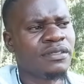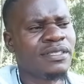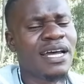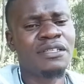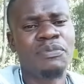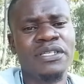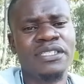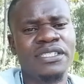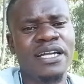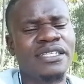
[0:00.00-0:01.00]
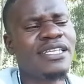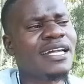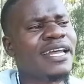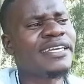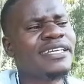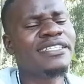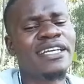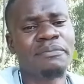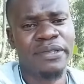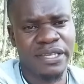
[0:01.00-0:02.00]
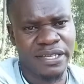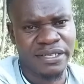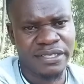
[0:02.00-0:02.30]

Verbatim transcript: that means that they're lacking something